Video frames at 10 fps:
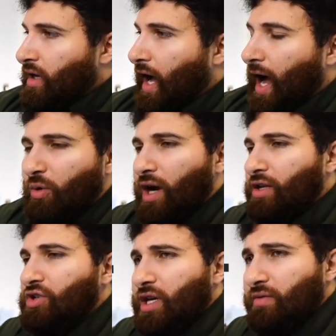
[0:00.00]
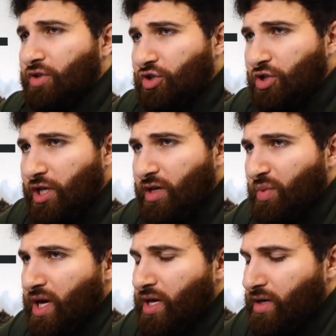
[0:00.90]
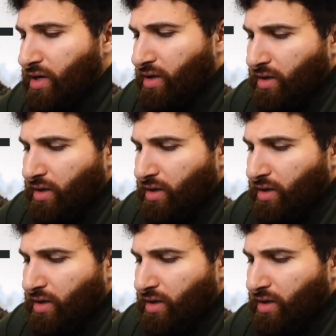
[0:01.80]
I wanted to give a sneak peek.